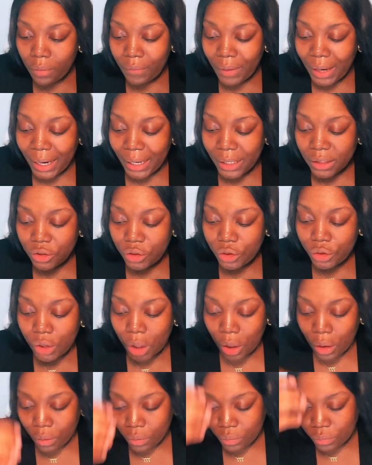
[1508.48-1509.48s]
All right.
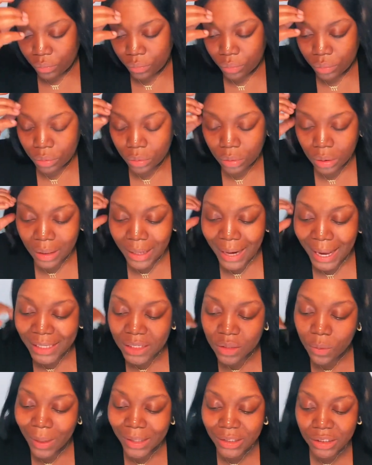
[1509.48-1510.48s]
So
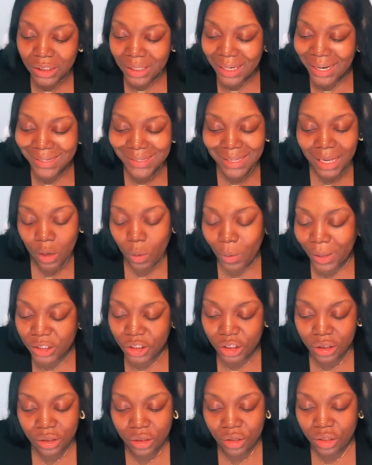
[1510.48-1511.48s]
next set of
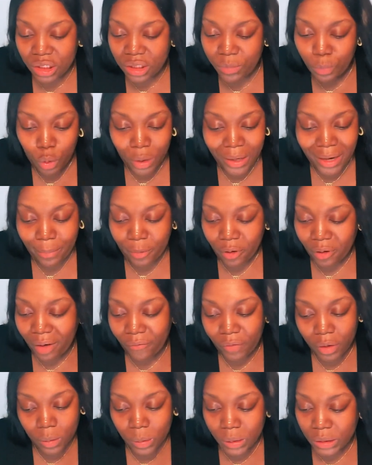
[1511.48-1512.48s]
questions are just more
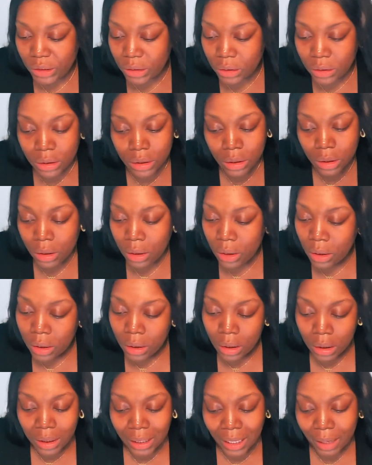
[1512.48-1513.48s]
demographic questions,
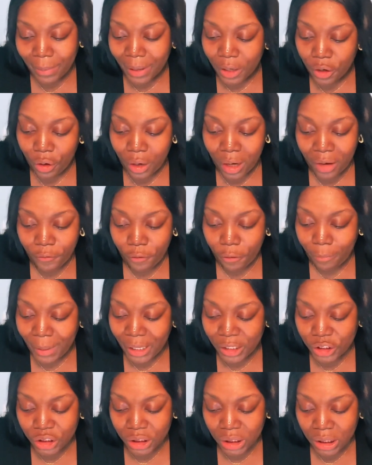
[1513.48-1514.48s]
like about your
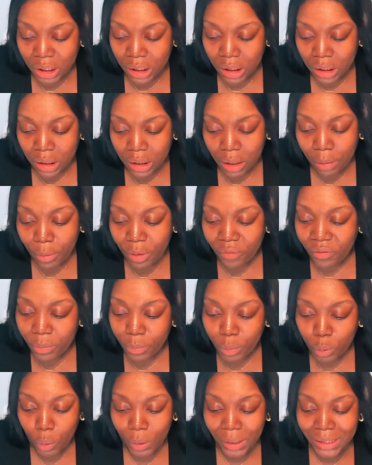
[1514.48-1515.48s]
information, number of
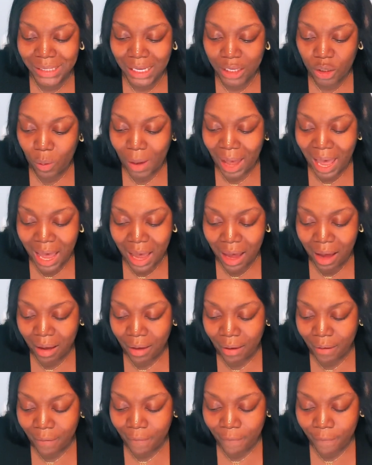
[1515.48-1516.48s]
employees that you
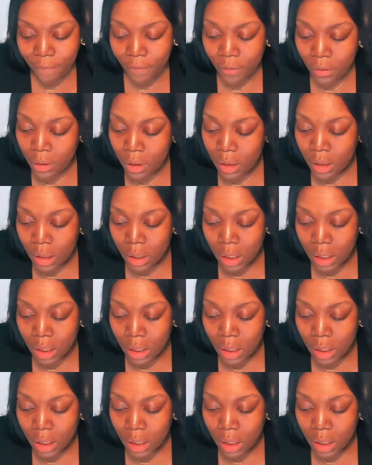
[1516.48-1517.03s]
have,